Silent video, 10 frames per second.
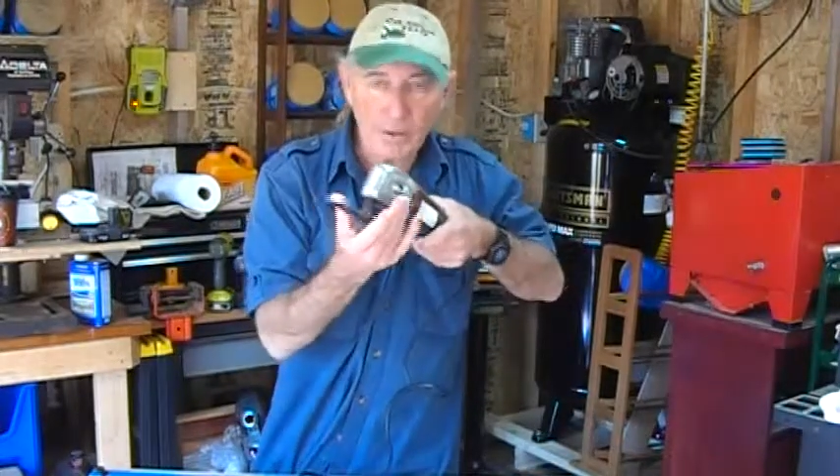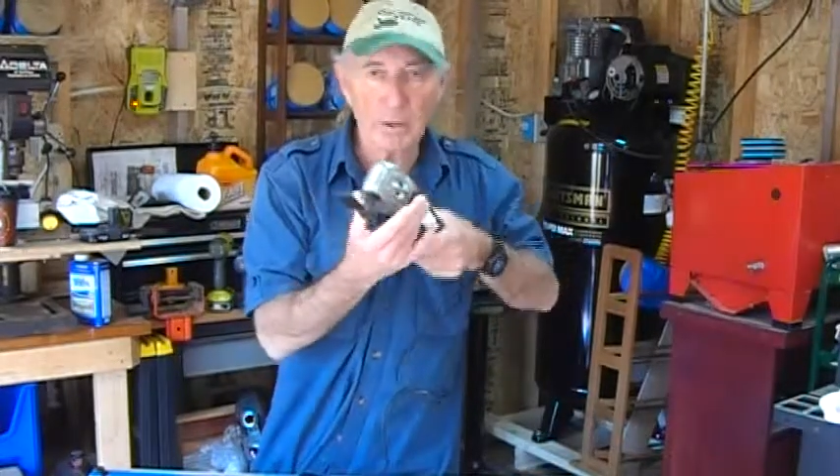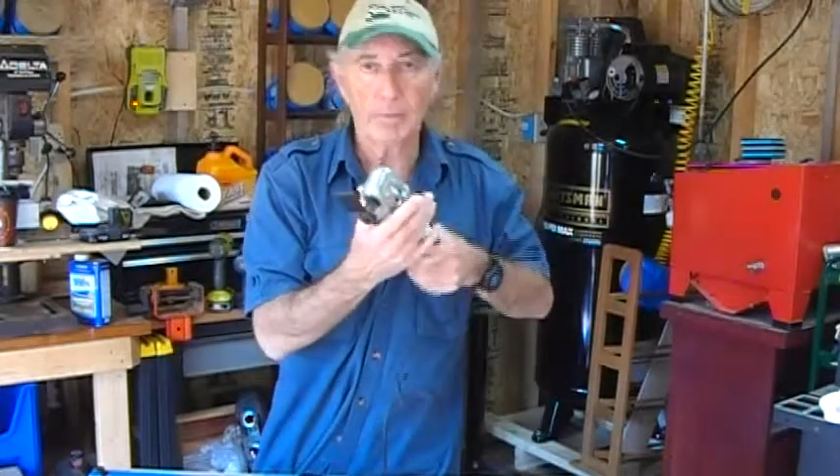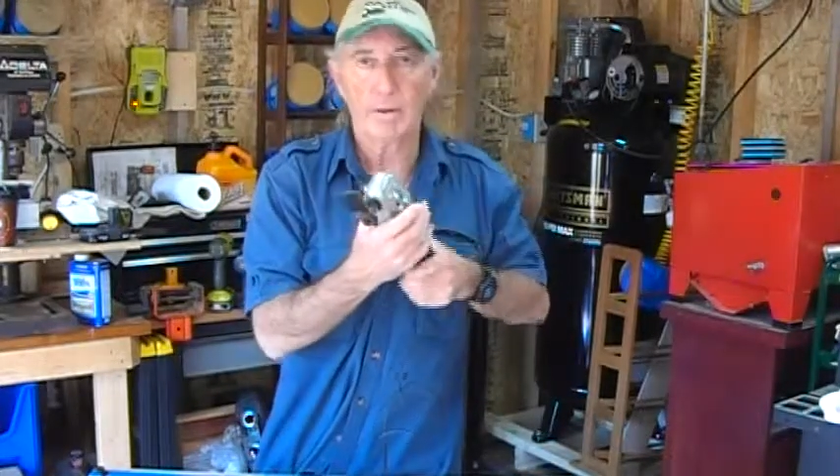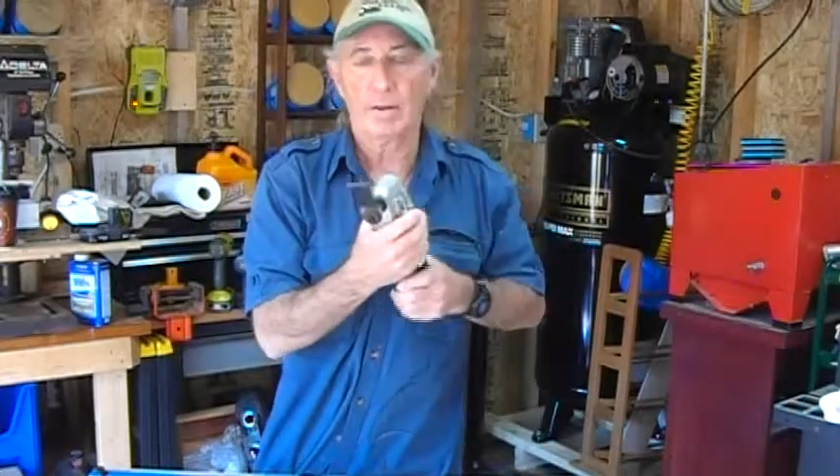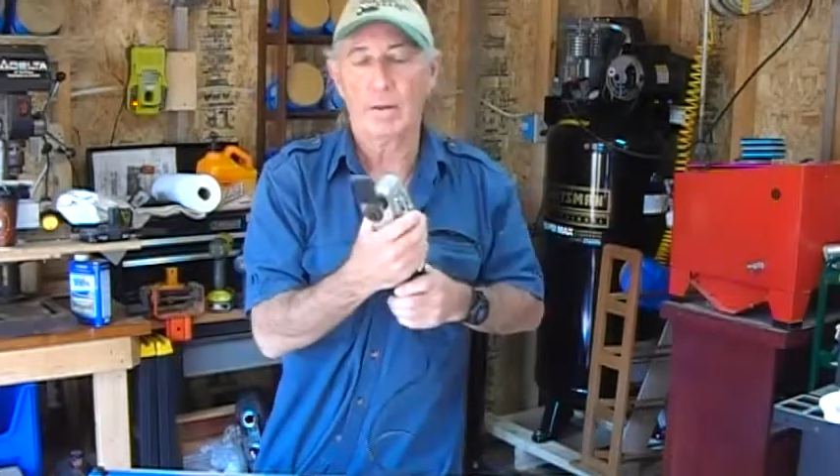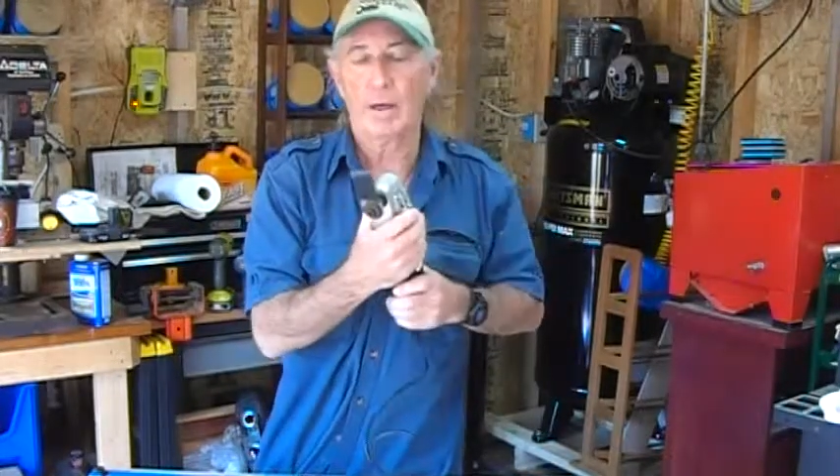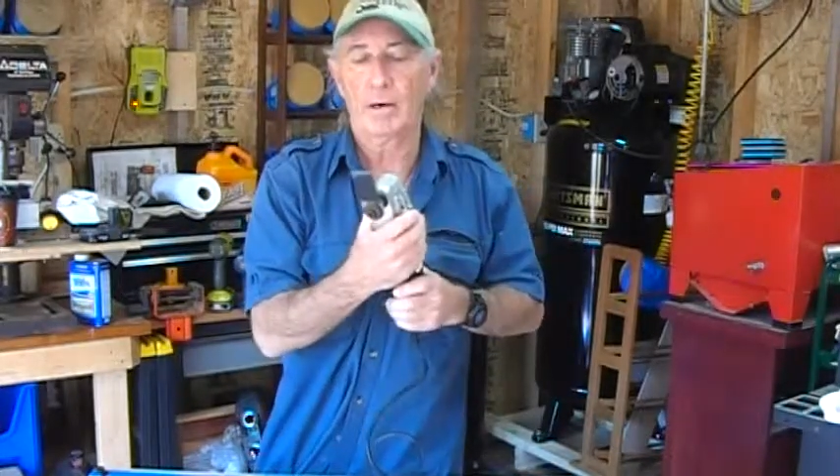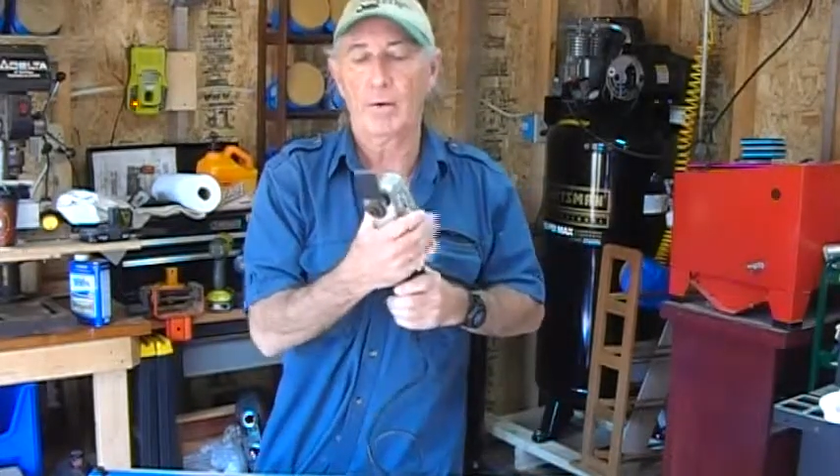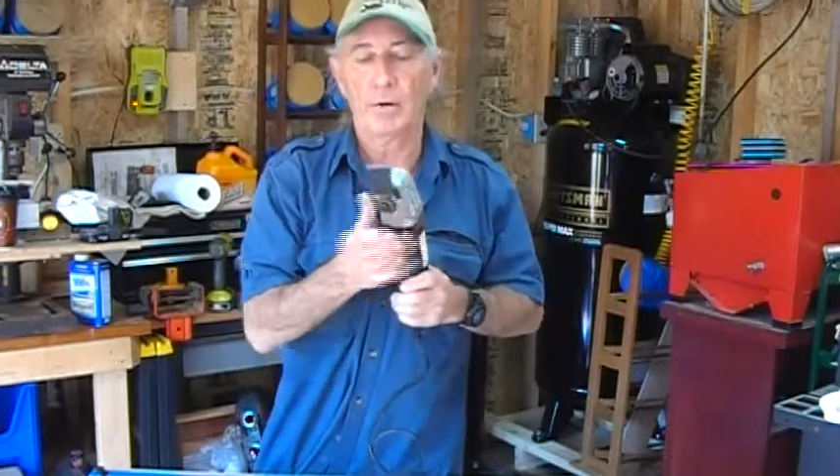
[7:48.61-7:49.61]
something like
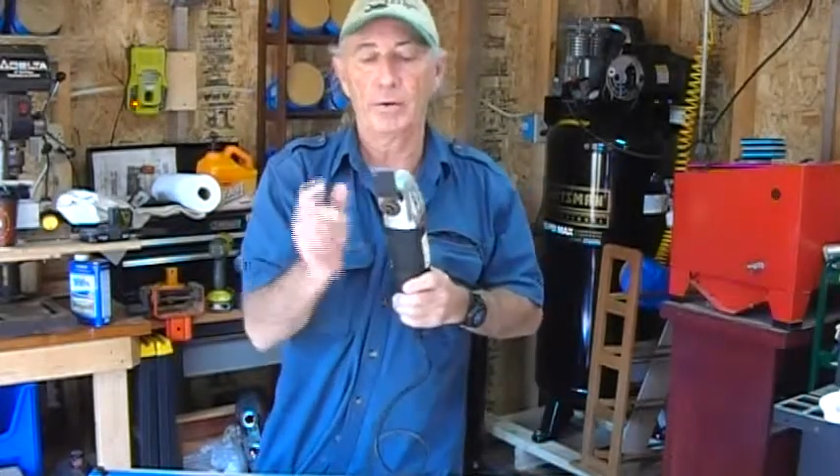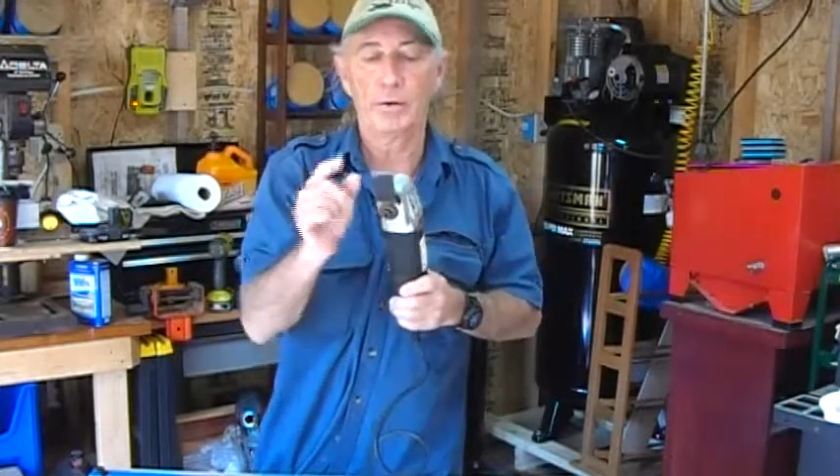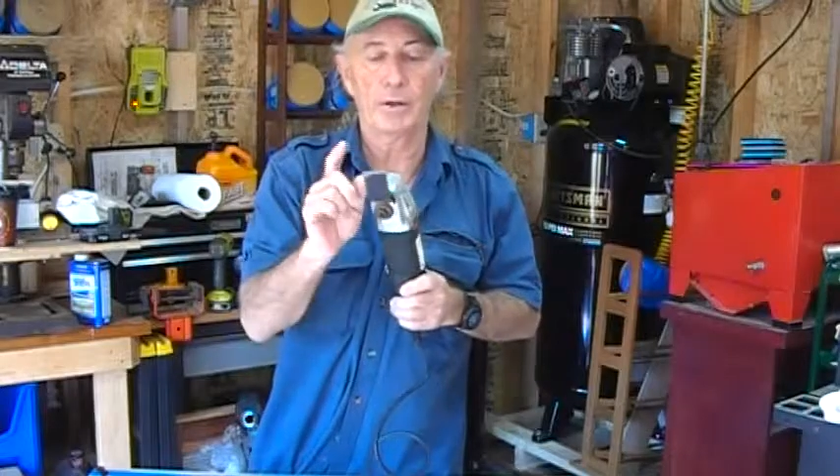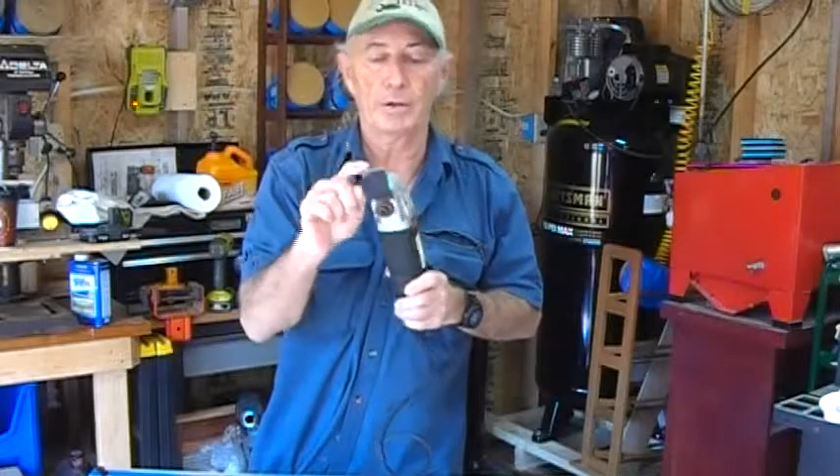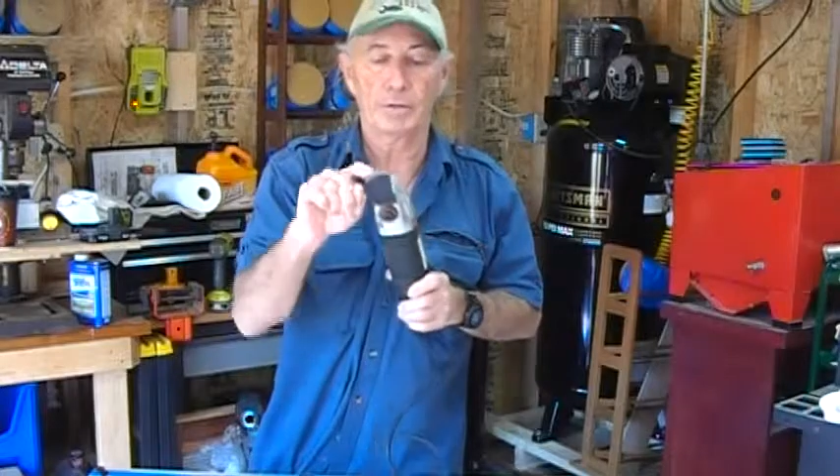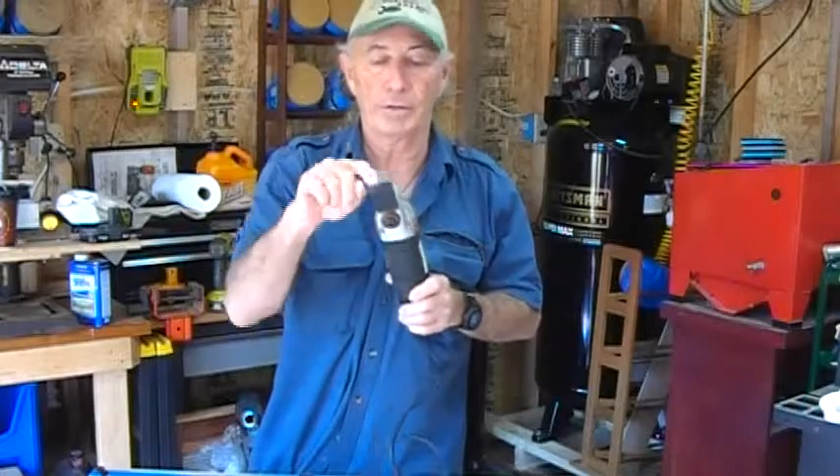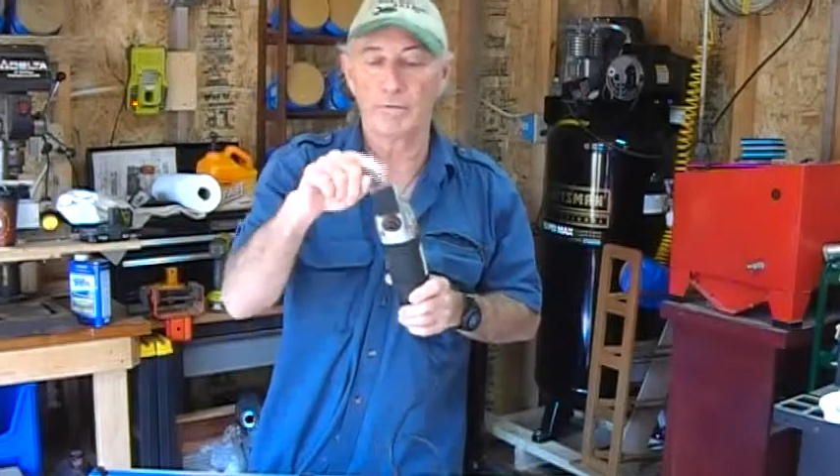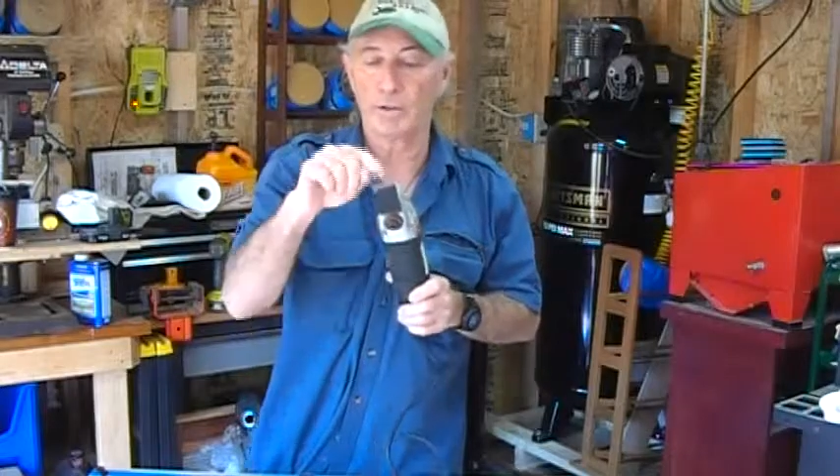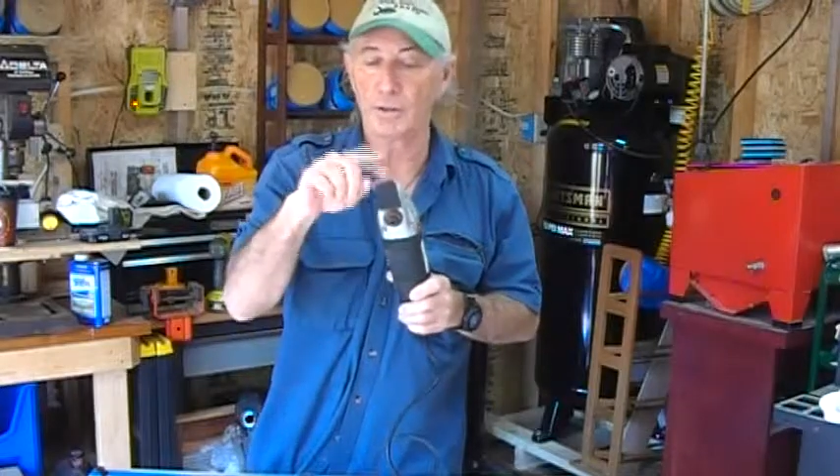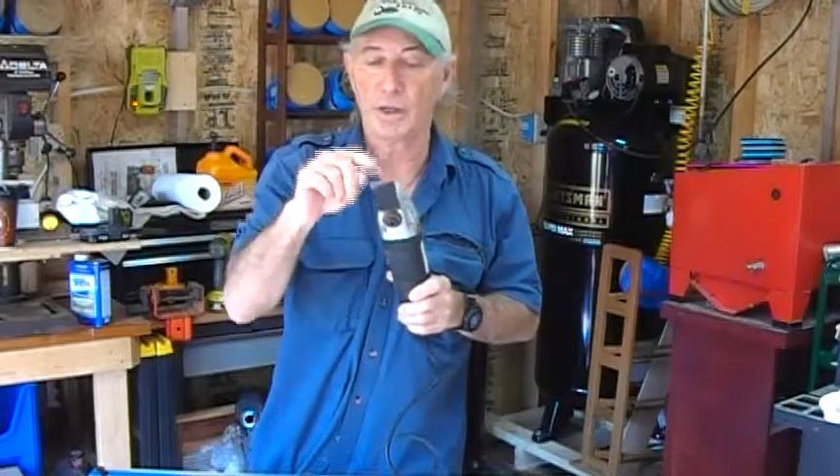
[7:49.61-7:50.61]
that, or, and you can get
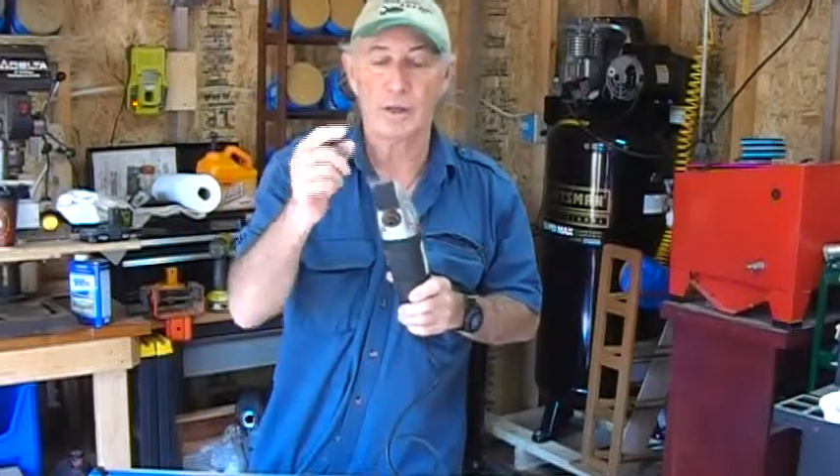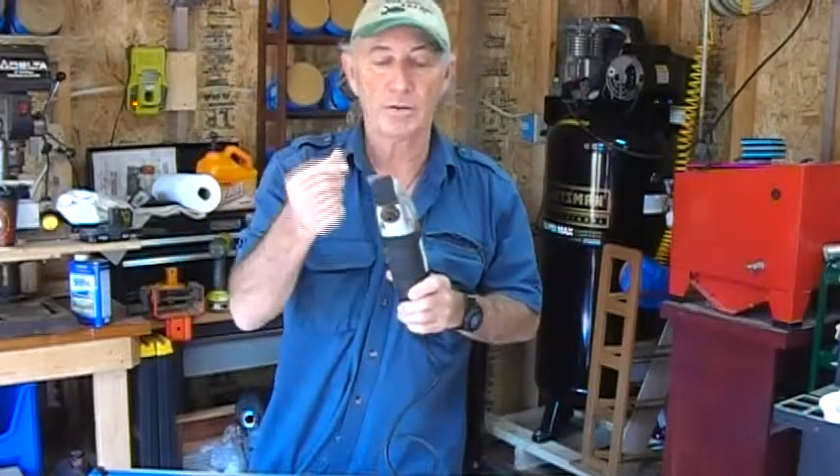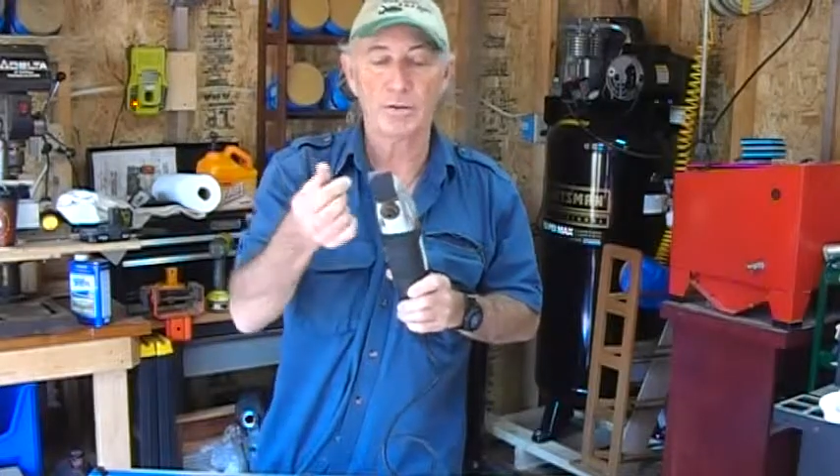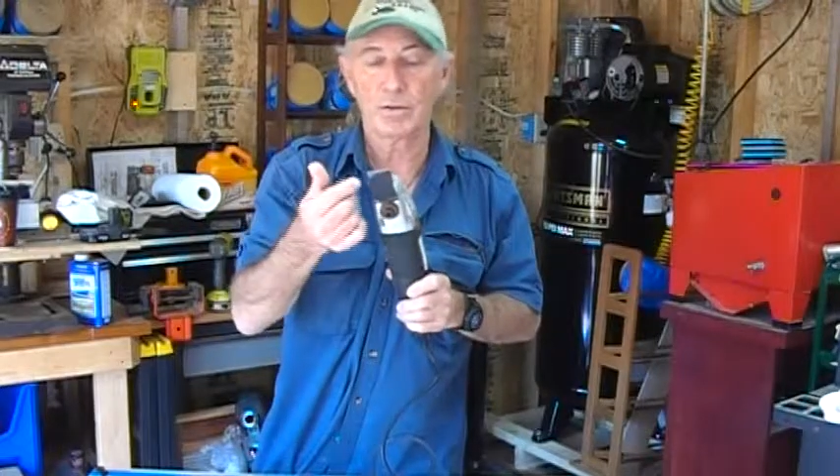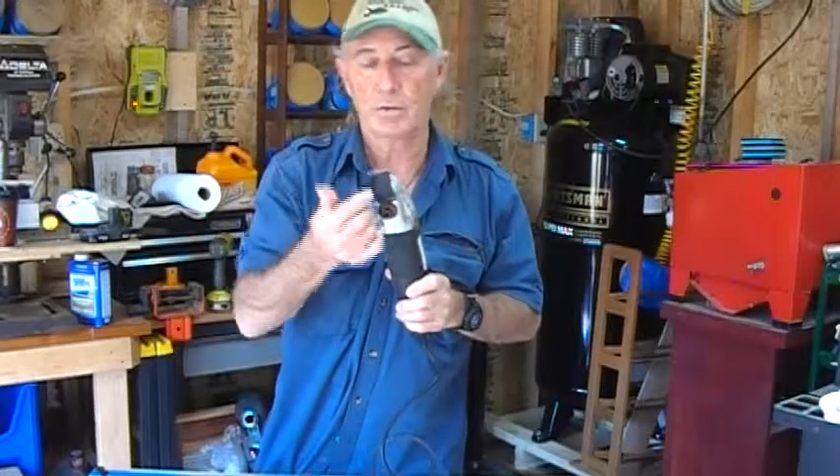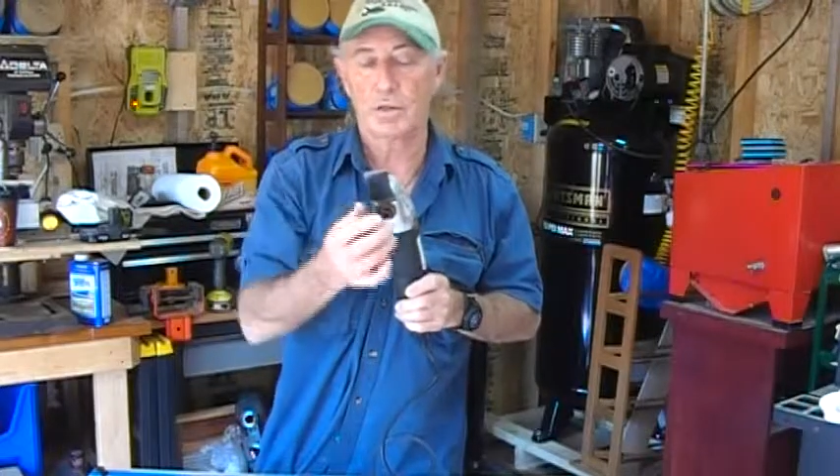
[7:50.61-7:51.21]
different sizes,